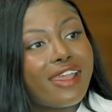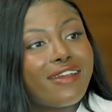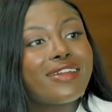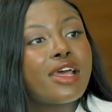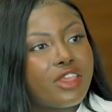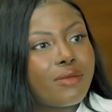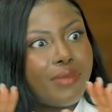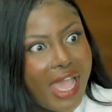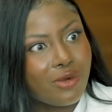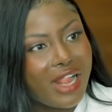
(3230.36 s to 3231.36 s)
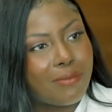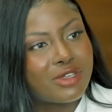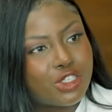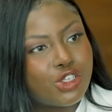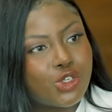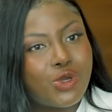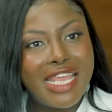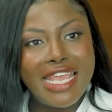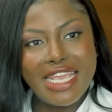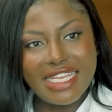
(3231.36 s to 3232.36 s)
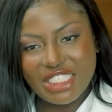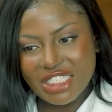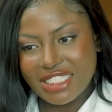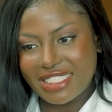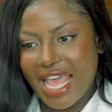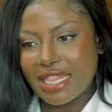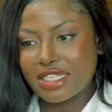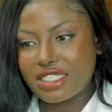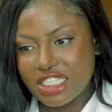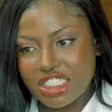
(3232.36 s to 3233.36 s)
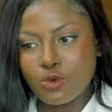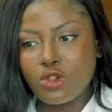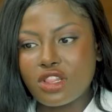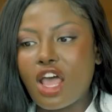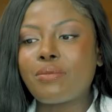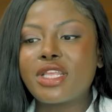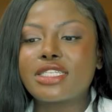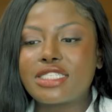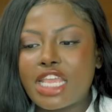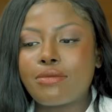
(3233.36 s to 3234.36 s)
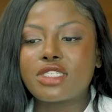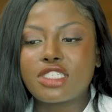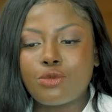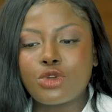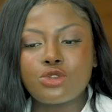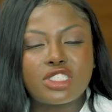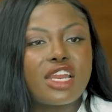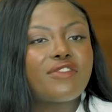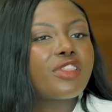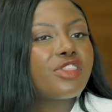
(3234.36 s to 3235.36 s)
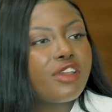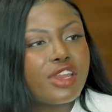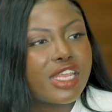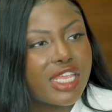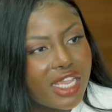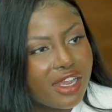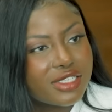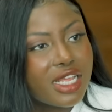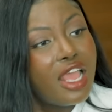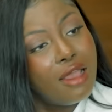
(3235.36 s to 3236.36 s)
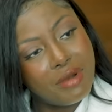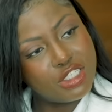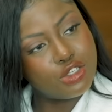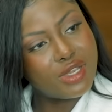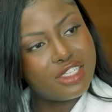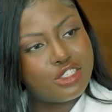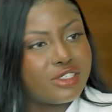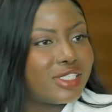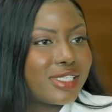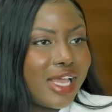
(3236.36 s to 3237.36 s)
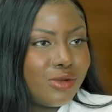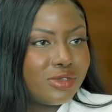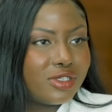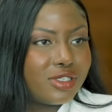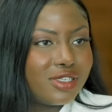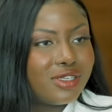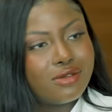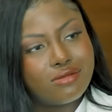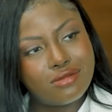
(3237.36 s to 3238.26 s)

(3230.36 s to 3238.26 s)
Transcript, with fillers: there. Yeah. Nothing bad will happen to you. Bad. It's just that the stitching will not be the same as someone I who's done it for thirty years. Yeah. But you get your discounts. Oh.